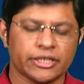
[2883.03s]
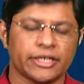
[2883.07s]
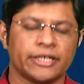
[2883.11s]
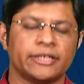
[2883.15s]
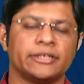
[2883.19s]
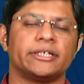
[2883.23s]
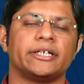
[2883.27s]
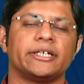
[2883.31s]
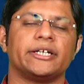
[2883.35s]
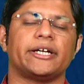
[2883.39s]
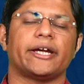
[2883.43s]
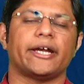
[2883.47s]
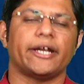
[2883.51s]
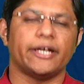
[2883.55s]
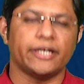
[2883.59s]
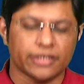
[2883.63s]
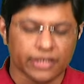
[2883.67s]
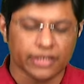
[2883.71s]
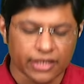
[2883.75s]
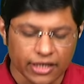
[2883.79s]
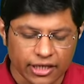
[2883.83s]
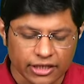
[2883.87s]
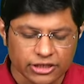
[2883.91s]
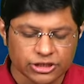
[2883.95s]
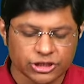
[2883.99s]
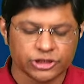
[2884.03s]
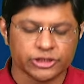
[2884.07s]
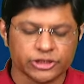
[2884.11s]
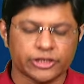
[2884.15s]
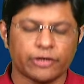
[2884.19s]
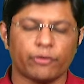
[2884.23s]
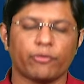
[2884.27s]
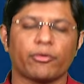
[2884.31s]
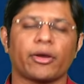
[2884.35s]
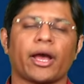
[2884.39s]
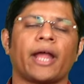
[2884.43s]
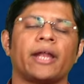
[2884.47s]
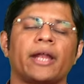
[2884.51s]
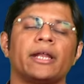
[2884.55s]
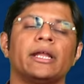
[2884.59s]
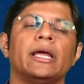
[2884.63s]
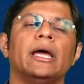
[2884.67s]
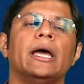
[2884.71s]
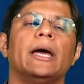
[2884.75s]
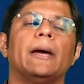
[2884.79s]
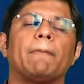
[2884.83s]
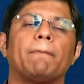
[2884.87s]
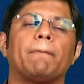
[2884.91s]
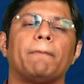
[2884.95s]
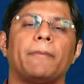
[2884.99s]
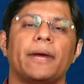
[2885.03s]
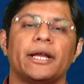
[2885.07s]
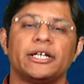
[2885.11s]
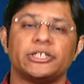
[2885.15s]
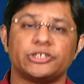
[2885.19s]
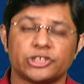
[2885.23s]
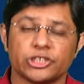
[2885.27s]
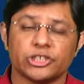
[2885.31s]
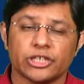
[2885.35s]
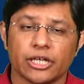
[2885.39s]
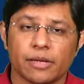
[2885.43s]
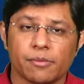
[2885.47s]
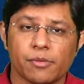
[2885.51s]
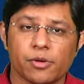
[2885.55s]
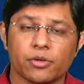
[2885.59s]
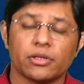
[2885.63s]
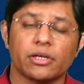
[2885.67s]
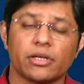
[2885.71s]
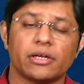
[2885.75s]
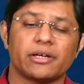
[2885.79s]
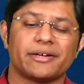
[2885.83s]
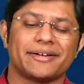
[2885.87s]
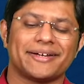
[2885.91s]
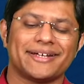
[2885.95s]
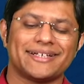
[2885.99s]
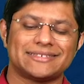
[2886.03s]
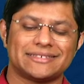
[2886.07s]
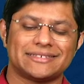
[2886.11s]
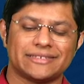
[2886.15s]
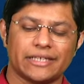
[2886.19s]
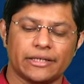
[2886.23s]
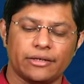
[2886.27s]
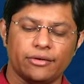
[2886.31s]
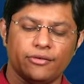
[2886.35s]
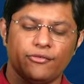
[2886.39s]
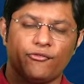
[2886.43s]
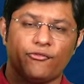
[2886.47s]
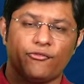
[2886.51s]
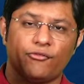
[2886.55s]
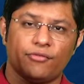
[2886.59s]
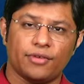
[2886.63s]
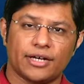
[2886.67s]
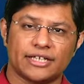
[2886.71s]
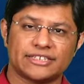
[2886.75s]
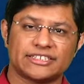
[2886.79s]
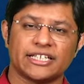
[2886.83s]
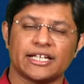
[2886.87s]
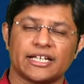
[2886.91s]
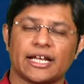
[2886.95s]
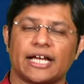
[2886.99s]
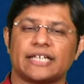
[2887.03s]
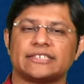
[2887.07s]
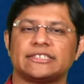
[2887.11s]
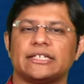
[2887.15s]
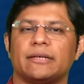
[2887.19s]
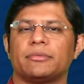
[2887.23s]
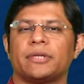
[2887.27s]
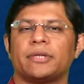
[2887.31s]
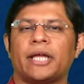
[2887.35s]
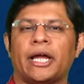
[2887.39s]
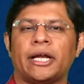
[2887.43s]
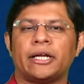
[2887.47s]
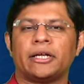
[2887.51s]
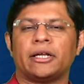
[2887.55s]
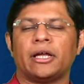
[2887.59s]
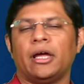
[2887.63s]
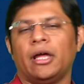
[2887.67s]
In the introduction, you can mention about the recent floods in Assam that